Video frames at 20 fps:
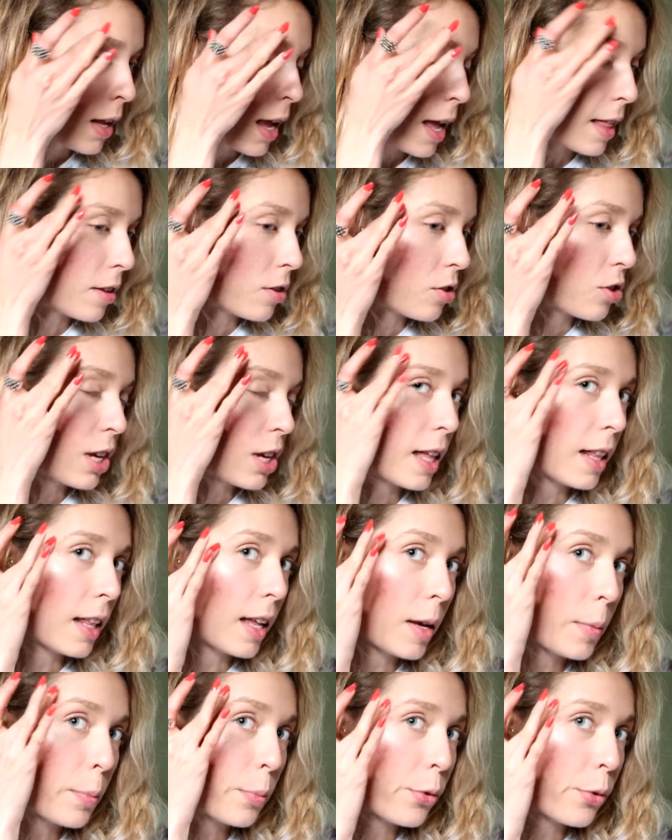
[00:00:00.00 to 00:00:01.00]
And just kind of
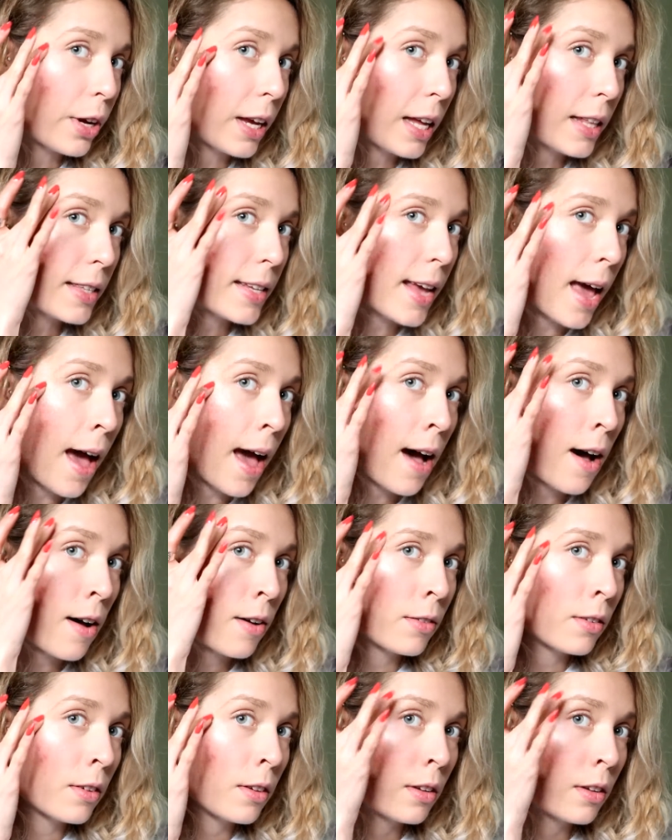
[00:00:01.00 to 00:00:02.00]
like bring it
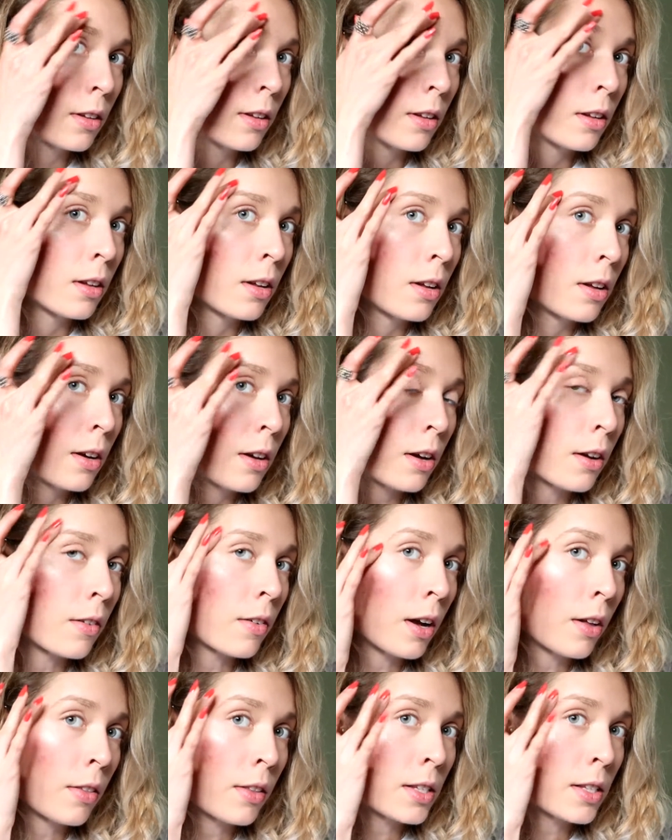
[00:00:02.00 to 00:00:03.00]
down
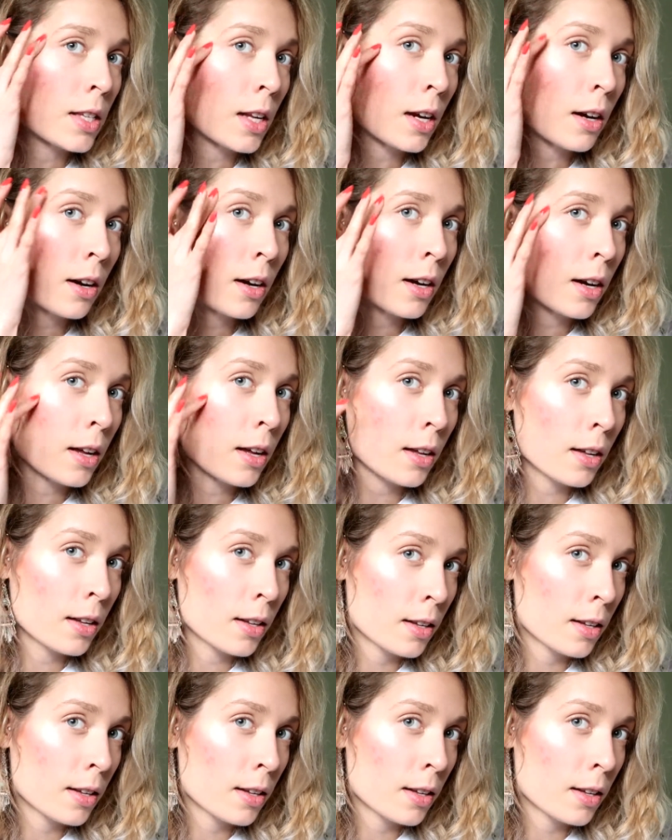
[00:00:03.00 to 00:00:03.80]
around this area.